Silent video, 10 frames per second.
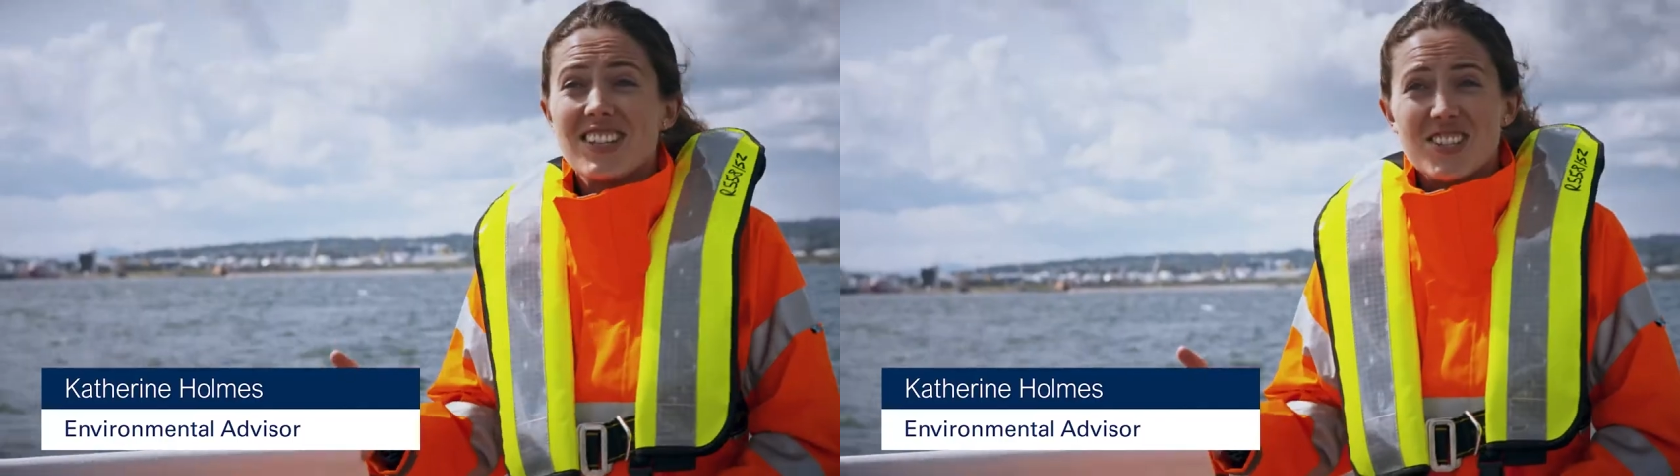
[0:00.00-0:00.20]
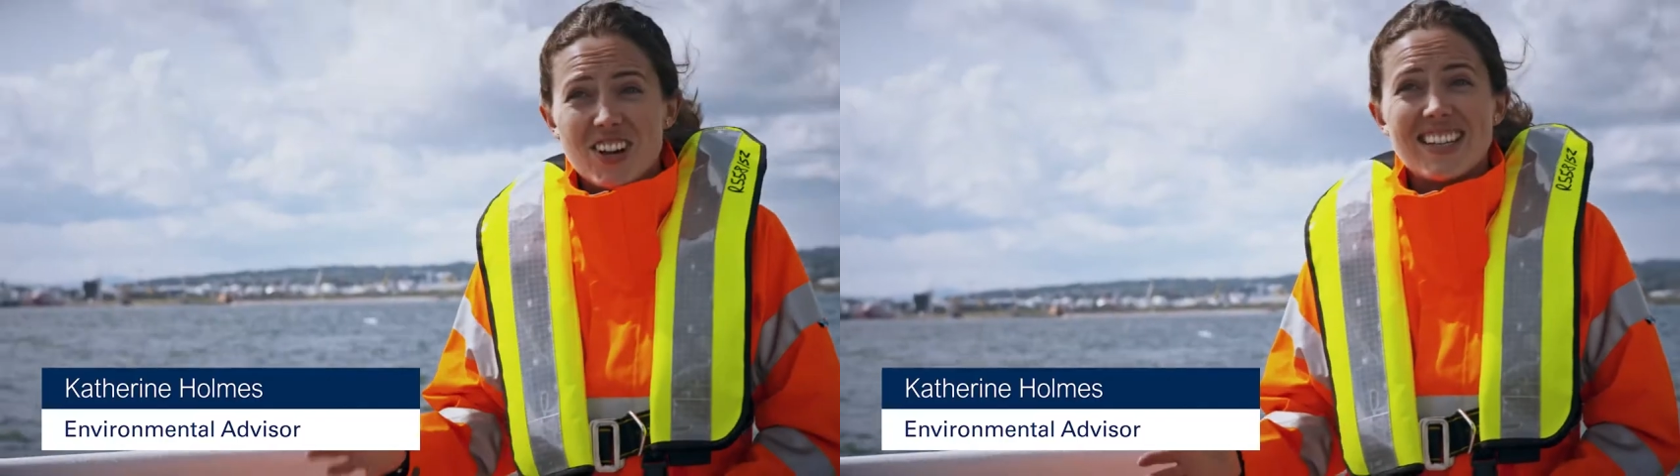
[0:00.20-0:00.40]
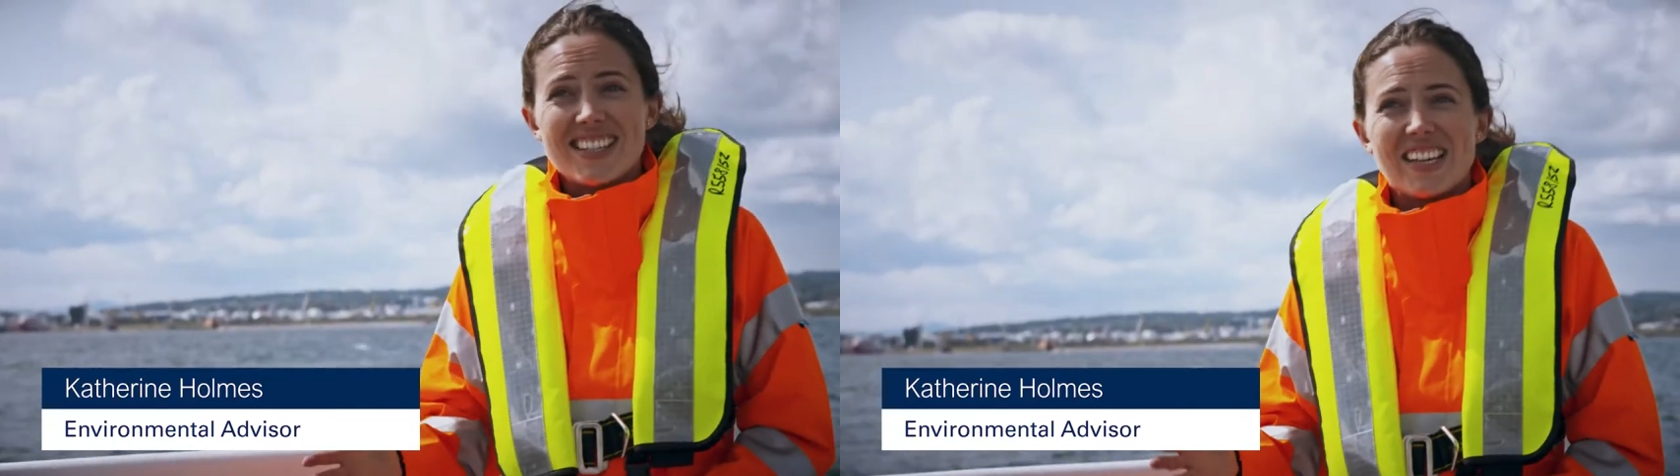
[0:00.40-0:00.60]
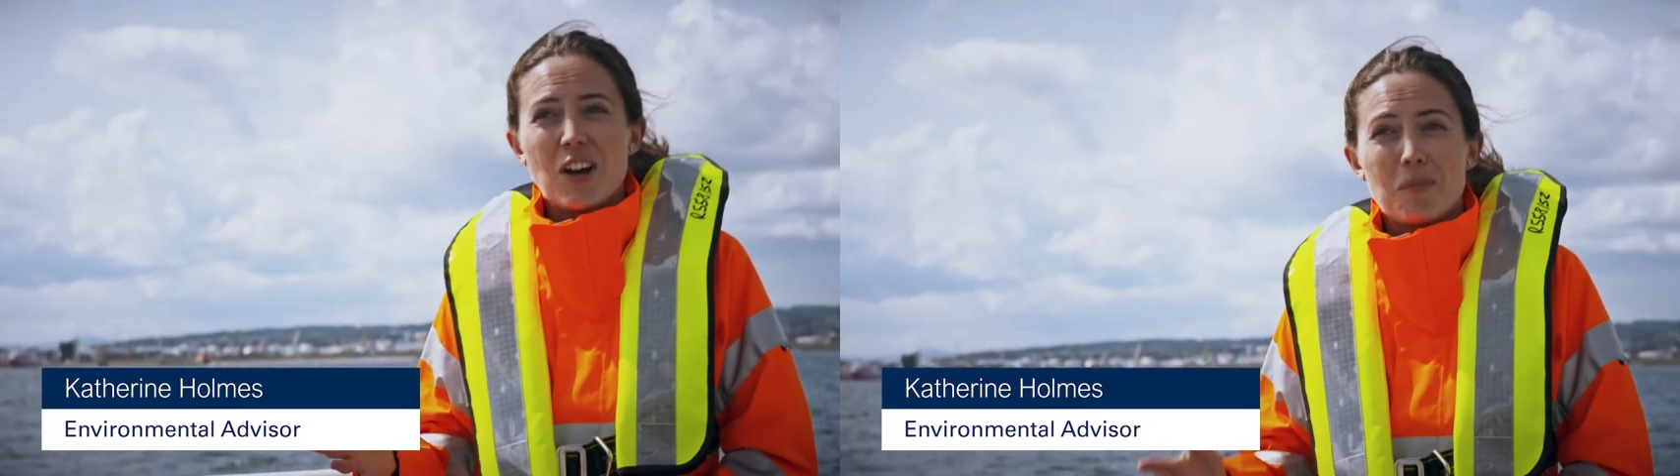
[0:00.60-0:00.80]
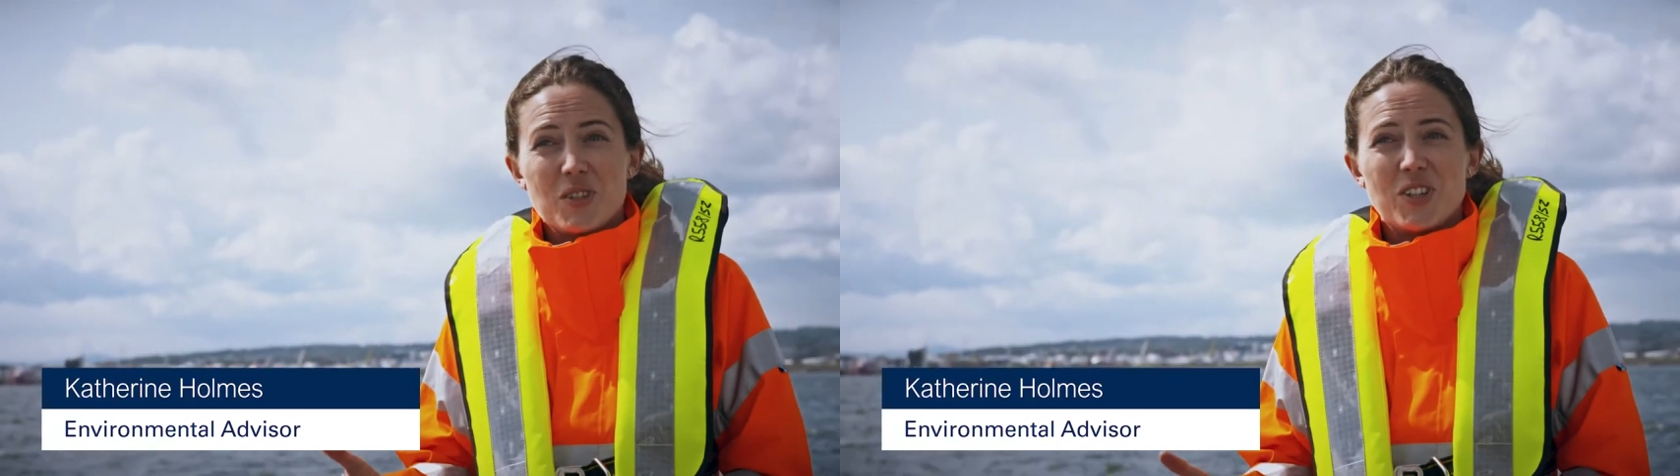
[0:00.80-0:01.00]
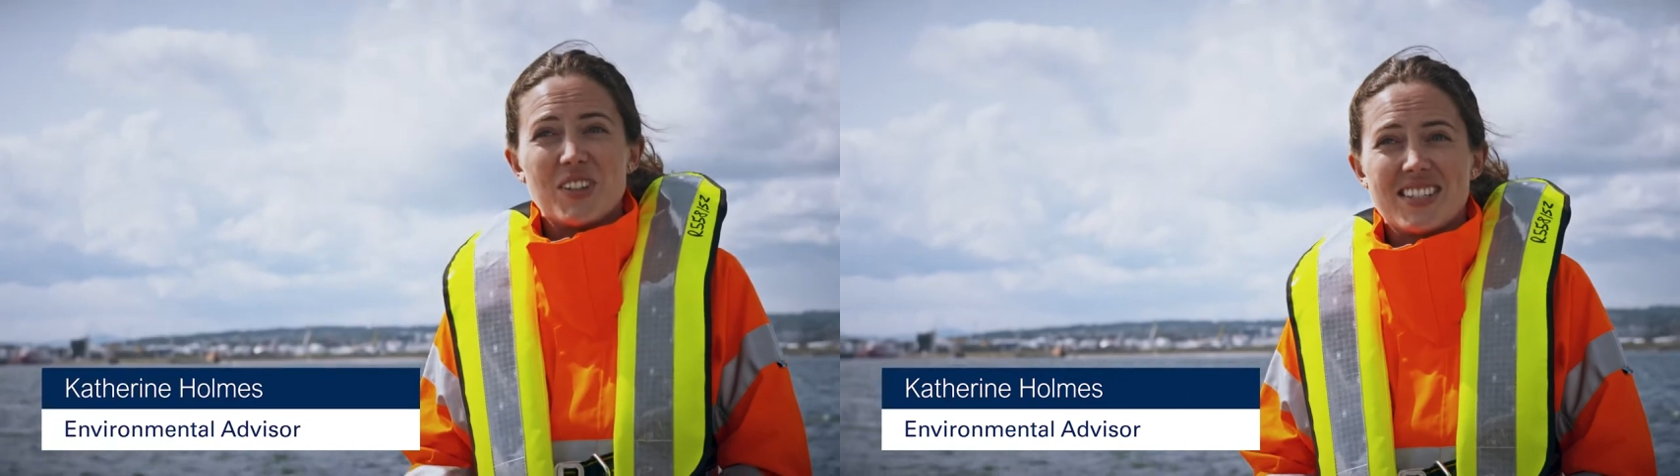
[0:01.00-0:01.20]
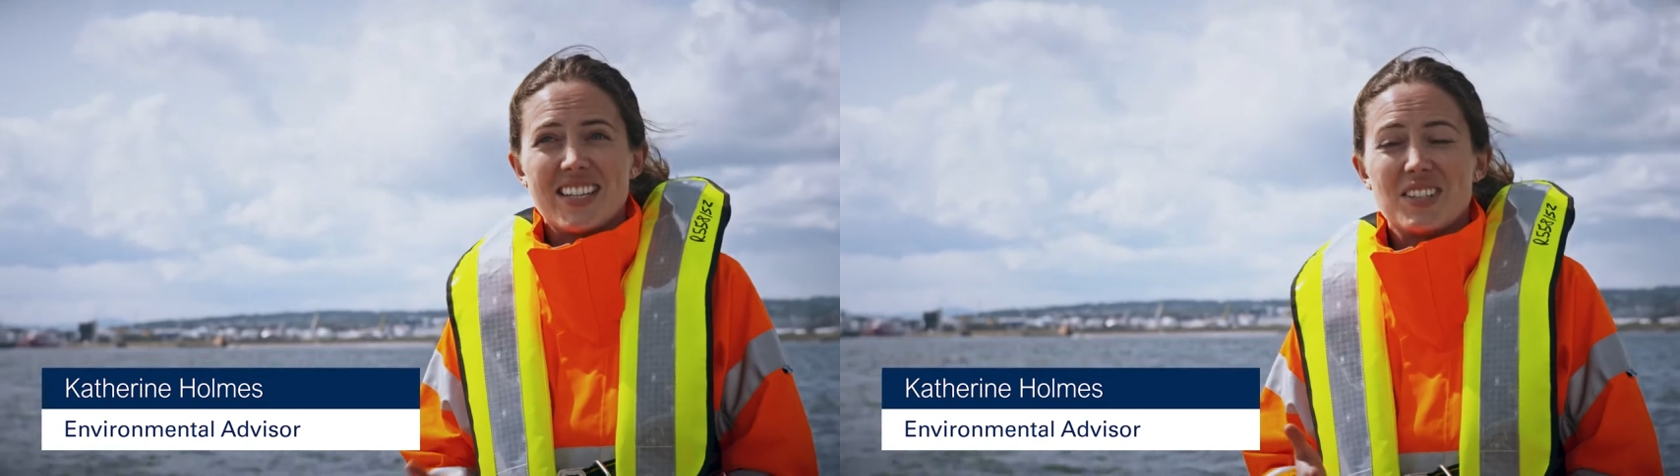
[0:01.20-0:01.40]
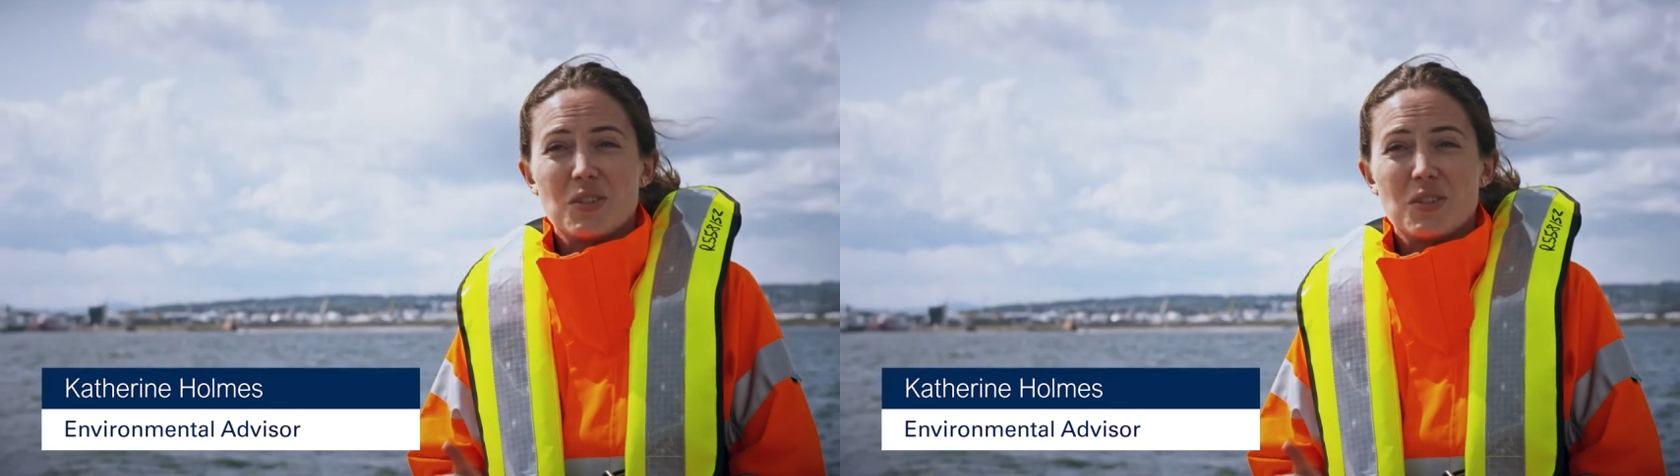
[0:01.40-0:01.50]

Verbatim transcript: exciting opportunity